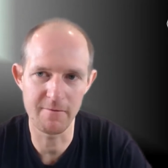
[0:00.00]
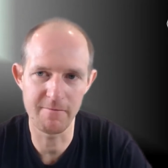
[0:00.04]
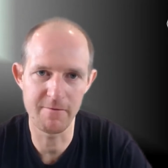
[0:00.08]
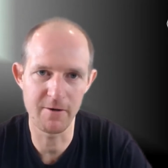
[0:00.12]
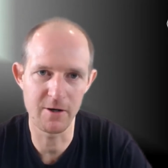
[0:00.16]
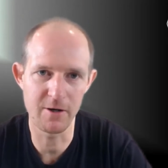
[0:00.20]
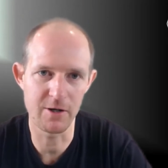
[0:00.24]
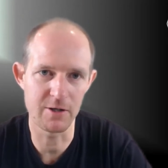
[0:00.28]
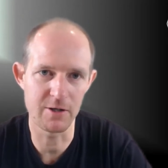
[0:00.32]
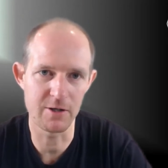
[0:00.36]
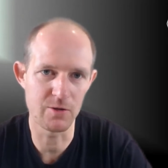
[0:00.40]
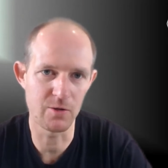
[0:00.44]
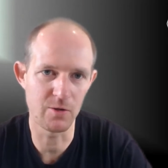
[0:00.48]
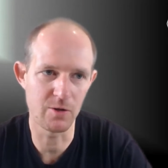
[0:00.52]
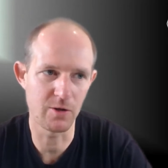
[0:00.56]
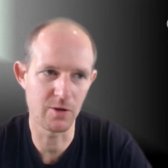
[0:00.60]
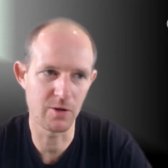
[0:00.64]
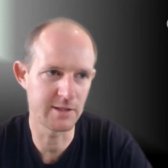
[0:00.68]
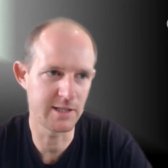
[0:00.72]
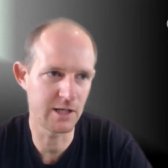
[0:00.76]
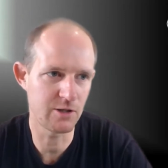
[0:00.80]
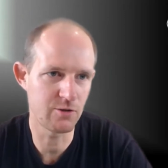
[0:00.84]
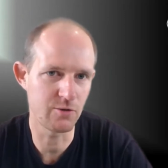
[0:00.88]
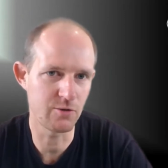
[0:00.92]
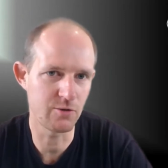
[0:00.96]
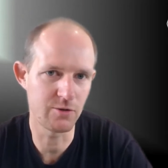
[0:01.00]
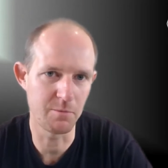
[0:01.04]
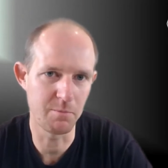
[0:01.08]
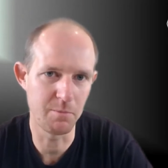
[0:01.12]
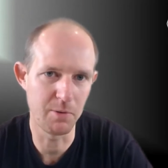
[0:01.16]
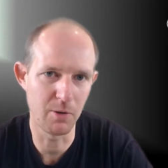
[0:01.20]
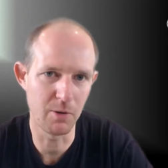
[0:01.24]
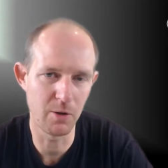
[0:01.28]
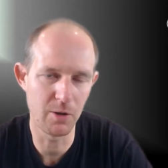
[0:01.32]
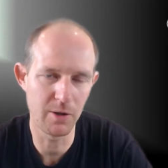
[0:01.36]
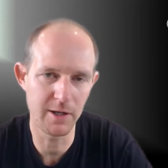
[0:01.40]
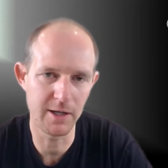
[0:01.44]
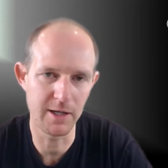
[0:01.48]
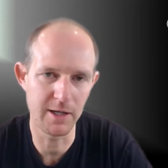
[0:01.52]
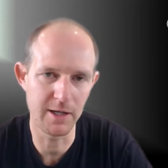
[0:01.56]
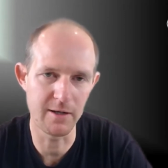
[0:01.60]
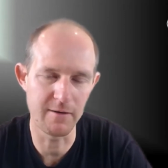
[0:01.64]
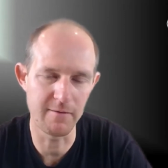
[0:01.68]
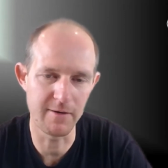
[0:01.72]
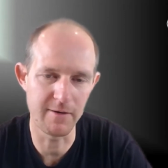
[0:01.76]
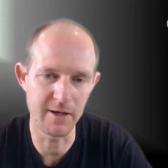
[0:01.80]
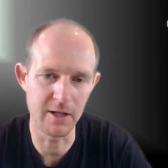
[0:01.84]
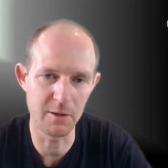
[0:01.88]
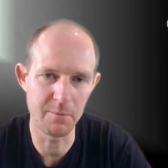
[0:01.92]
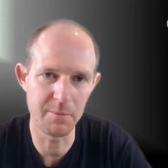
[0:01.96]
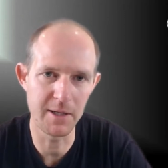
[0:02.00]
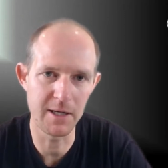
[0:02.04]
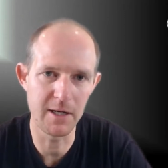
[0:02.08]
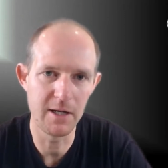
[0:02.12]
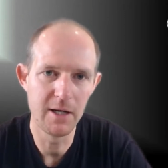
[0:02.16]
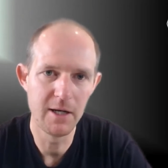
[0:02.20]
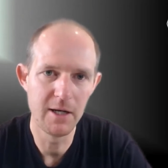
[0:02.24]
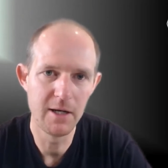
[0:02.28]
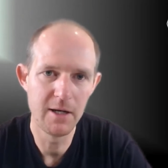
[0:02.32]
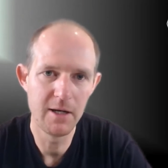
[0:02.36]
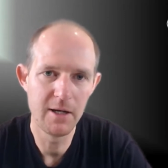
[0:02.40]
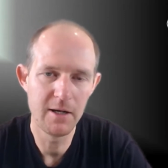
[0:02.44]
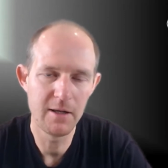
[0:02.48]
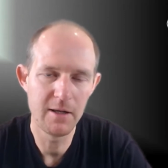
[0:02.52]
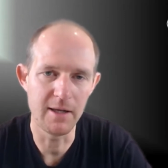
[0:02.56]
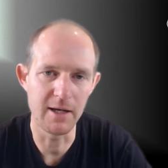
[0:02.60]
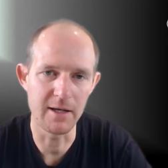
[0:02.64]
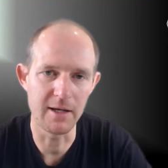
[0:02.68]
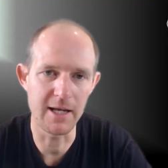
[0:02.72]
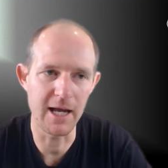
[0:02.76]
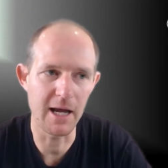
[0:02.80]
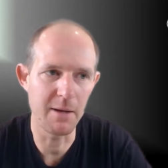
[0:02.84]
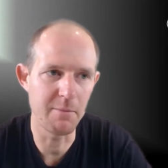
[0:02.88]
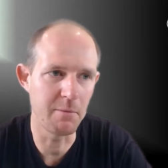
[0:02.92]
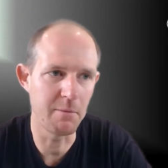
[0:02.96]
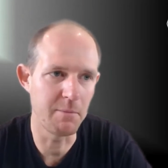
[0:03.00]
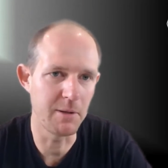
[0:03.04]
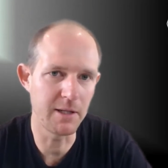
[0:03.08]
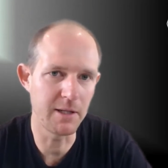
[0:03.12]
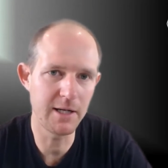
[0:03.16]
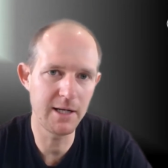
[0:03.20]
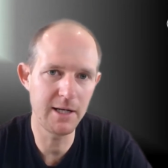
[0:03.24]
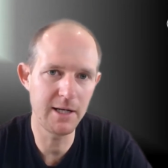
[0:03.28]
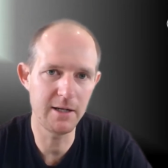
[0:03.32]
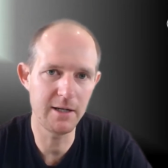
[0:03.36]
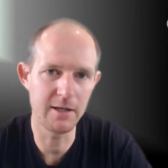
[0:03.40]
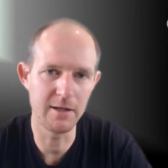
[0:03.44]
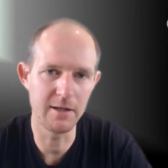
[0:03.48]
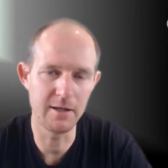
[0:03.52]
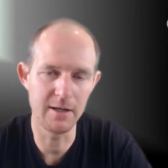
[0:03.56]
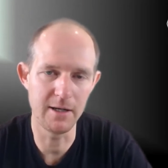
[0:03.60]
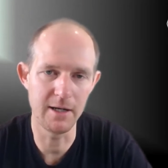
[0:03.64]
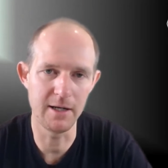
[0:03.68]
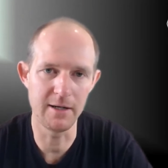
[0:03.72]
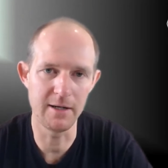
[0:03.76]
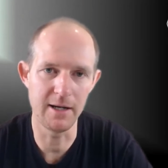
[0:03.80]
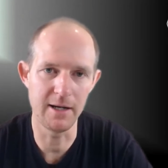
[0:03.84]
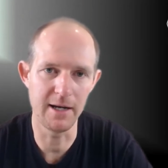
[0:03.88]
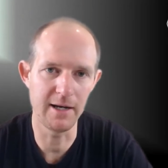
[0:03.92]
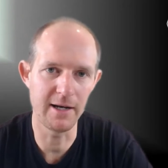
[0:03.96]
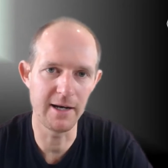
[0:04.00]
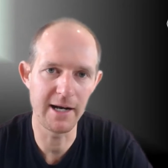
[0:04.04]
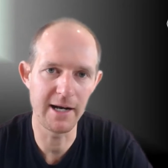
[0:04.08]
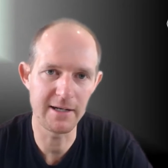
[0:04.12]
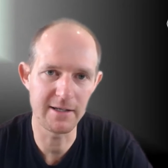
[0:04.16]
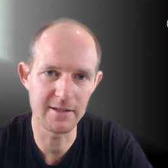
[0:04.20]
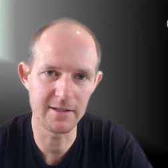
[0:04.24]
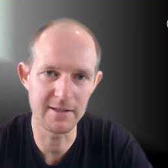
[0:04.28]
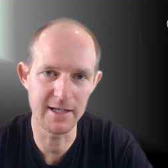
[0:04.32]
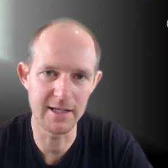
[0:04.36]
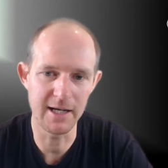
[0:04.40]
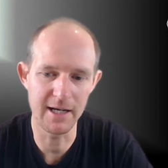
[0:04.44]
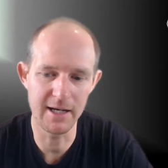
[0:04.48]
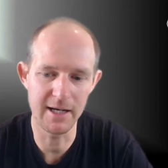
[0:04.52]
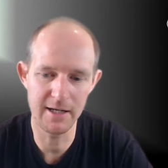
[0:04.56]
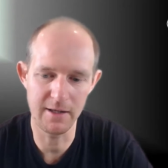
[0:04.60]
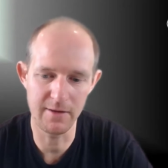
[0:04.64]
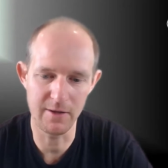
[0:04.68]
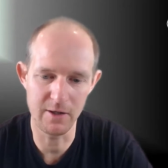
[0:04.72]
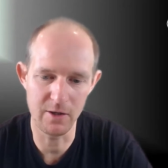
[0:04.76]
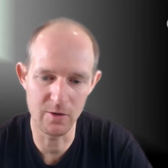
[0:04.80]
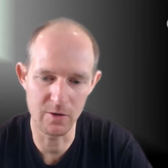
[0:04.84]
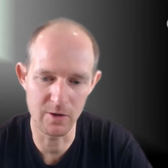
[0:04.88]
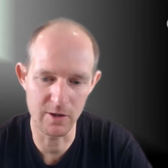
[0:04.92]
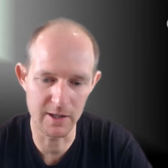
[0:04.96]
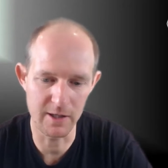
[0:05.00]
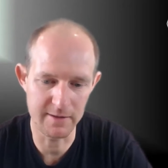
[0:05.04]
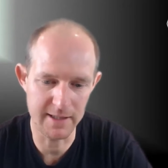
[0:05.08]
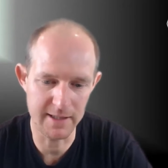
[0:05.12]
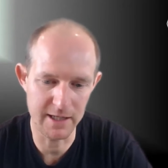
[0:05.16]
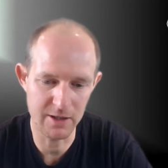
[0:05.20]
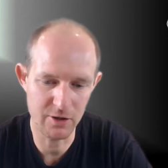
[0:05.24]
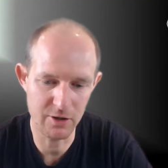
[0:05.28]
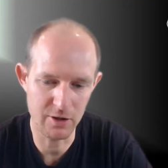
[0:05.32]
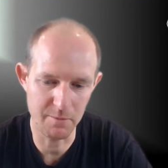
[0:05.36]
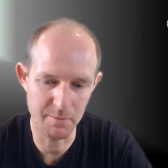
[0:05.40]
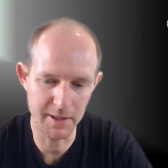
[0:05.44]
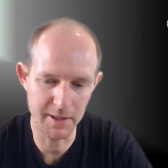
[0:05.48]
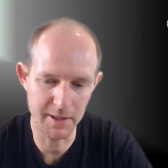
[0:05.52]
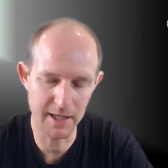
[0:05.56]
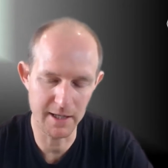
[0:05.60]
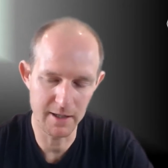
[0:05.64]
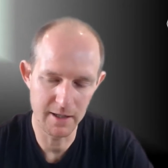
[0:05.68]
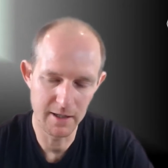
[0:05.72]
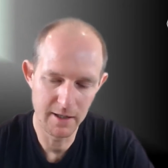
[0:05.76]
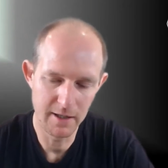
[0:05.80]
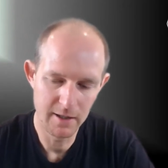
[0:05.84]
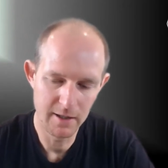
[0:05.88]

I'd focus organizational support in developing their capability and, and, and an understanding in the organization about